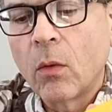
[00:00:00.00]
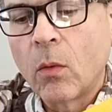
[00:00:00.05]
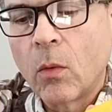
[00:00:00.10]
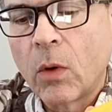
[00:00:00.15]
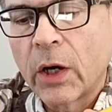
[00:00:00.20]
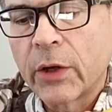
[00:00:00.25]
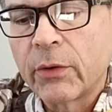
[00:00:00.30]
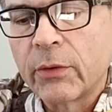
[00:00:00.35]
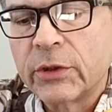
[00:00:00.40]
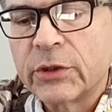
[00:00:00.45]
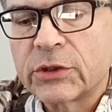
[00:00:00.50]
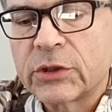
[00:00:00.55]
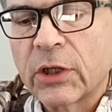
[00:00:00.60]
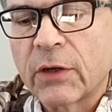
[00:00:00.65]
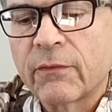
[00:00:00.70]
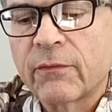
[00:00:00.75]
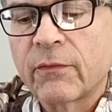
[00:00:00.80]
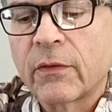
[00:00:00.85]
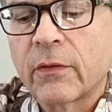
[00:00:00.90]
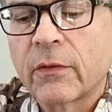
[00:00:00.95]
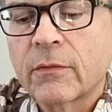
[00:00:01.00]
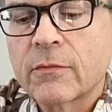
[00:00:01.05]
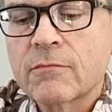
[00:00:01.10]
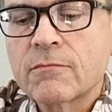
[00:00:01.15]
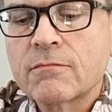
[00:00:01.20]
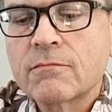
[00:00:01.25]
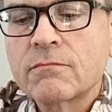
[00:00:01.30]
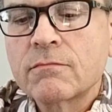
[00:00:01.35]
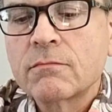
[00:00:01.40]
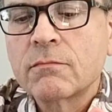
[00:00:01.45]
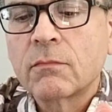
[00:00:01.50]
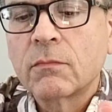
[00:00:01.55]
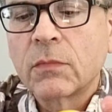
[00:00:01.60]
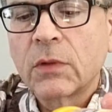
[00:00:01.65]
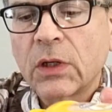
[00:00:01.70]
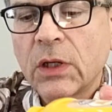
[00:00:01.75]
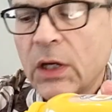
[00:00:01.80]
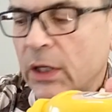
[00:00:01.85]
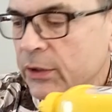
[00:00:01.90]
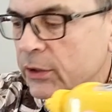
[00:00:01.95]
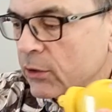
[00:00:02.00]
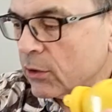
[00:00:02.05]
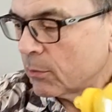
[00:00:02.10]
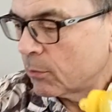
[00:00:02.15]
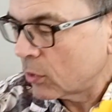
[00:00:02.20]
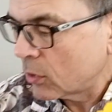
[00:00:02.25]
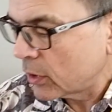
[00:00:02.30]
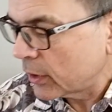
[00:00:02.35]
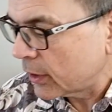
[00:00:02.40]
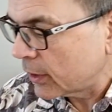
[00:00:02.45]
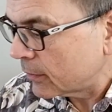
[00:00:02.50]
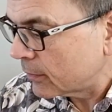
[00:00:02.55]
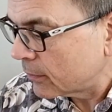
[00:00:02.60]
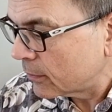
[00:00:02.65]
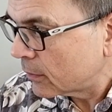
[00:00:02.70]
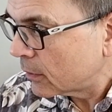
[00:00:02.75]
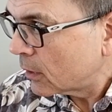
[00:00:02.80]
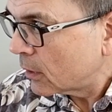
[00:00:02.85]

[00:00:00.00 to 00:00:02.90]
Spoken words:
watery stuff onto your plate.